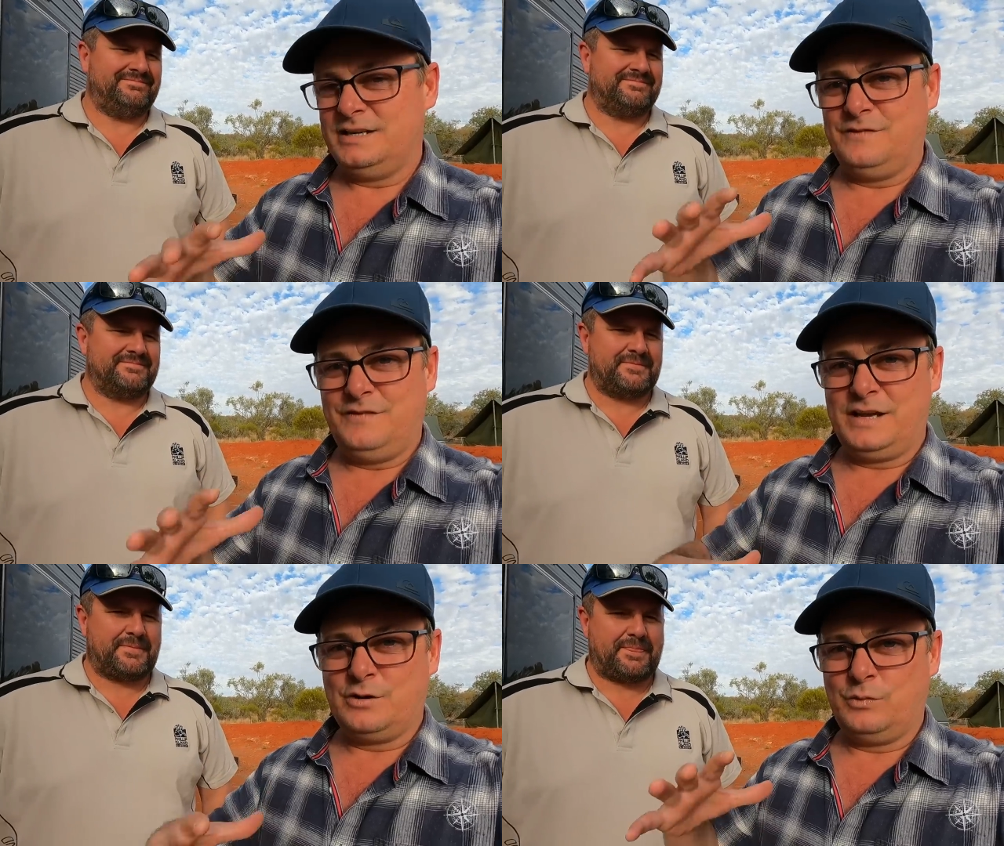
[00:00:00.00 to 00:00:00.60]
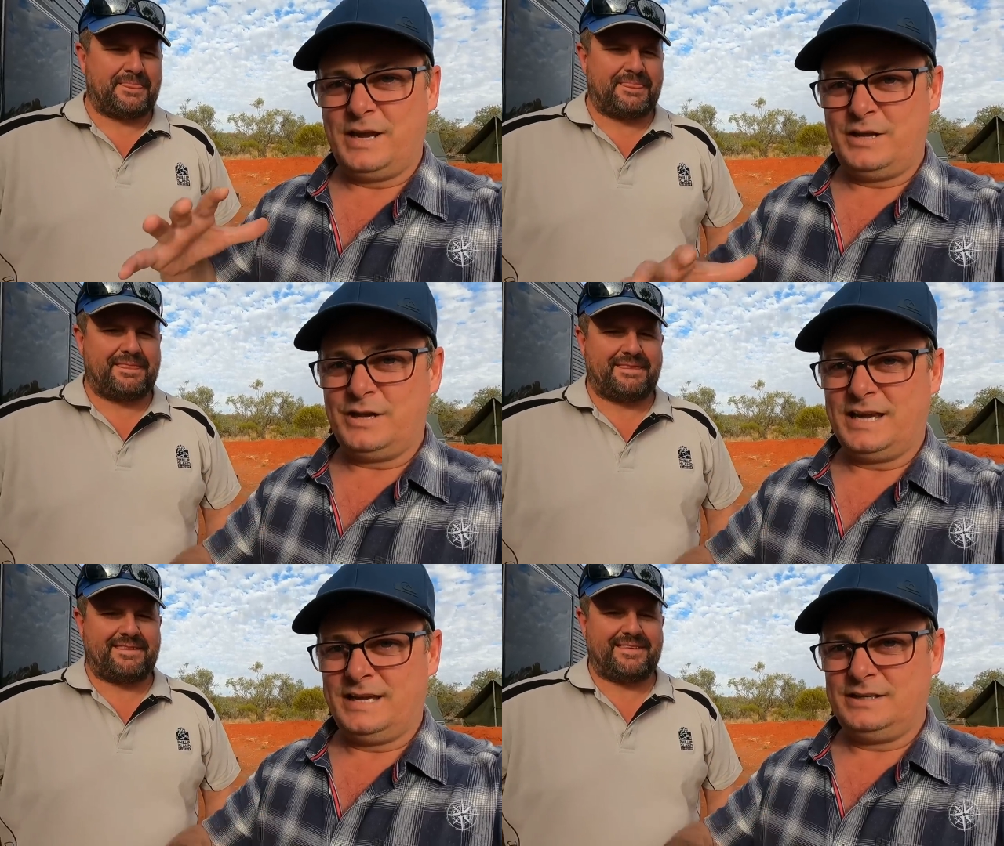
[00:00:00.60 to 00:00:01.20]
Speaker 1: your vehicle where
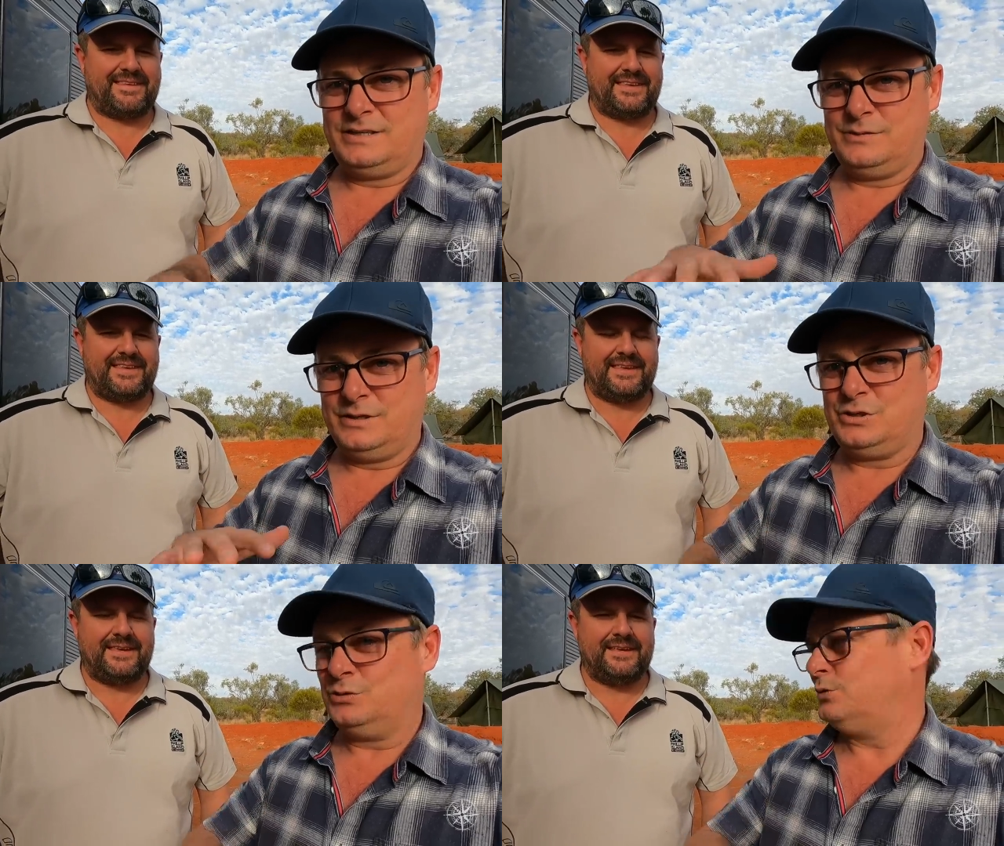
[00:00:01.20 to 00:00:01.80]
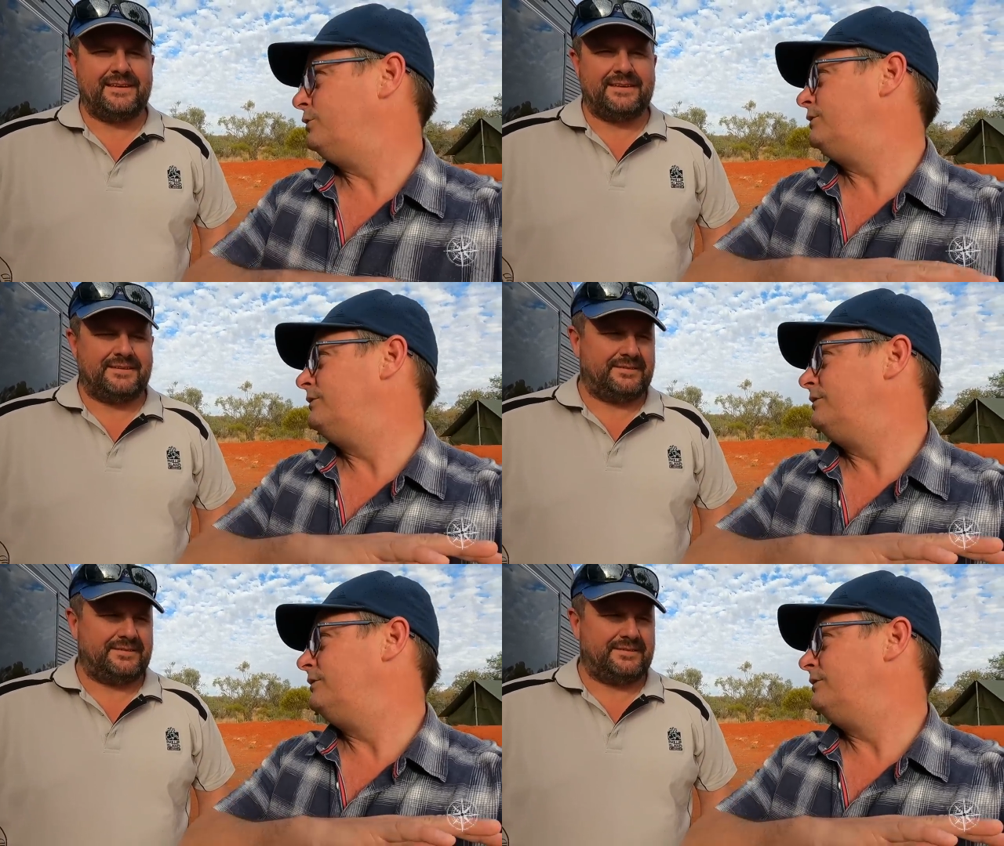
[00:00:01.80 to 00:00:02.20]
you can to ensure